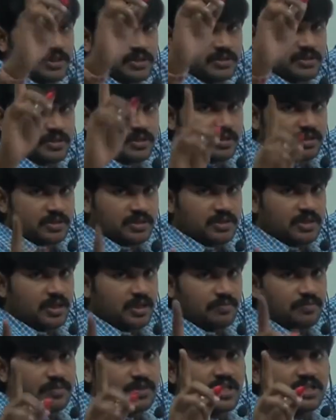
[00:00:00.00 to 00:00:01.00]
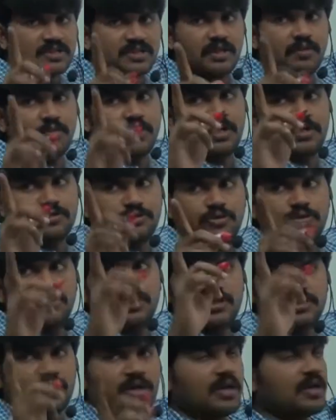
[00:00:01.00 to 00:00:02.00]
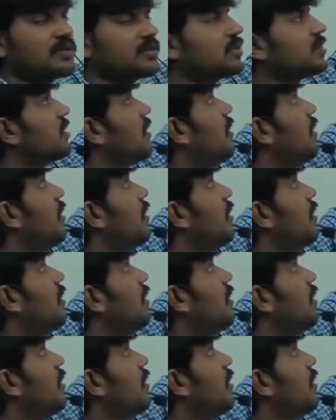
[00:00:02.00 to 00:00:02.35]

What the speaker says: first step, the cinema should start